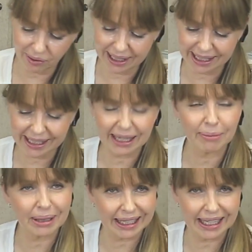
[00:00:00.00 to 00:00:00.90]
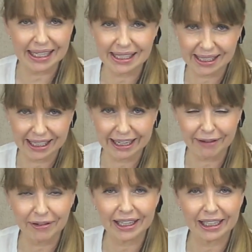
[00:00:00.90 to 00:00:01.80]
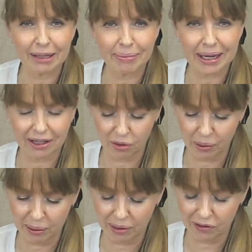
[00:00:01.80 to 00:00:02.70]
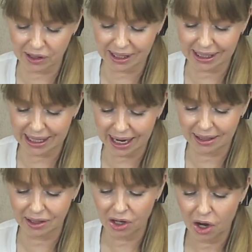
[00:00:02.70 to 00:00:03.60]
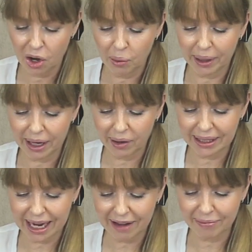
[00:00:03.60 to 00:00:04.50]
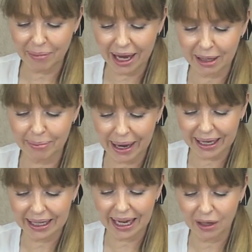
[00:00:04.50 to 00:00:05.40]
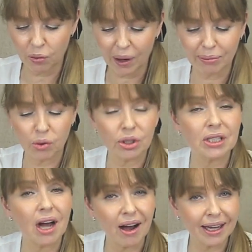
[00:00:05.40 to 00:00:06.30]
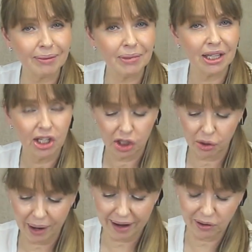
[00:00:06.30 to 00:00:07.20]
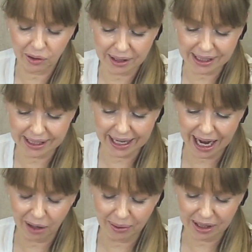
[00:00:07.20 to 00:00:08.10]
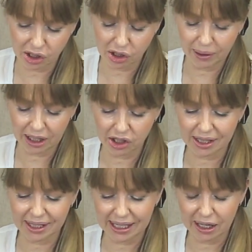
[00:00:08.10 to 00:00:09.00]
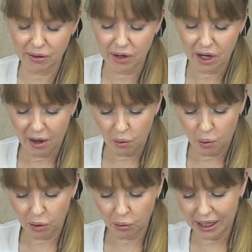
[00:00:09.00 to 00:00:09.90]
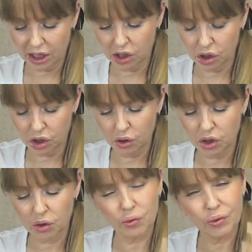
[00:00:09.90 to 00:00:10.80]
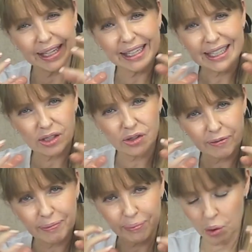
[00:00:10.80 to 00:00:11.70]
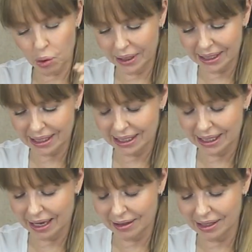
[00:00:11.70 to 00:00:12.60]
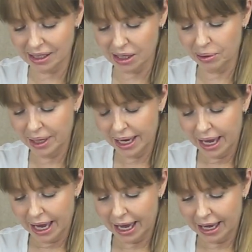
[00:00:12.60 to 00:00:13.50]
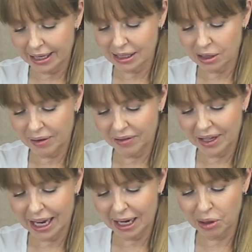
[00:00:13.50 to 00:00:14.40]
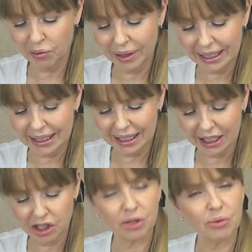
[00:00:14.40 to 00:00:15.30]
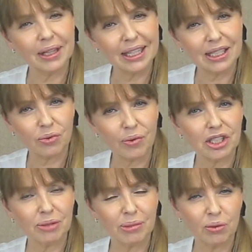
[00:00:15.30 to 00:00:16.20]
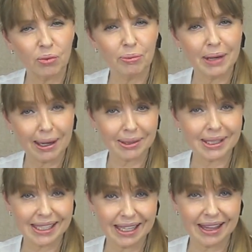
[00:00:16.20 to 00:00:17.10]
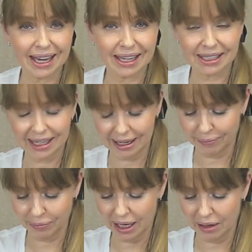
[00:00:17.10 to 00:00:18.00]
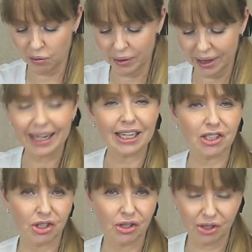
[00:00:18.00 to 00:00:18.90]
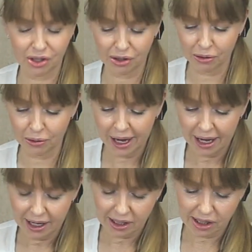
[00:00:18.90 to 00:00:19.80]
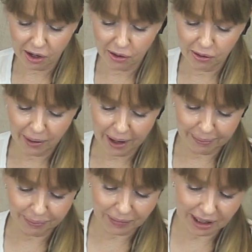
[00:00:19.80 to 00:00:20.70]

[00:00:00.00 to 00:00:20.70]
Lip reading: in his skin, but it is significantly better than when we first started. We're going to have Micah back again one more time to have a look and see how he's doing and just see what we can do to really sort of pull this together. So if he can be really diligent with his regimen, we'll be able to see that with our next shoot too. So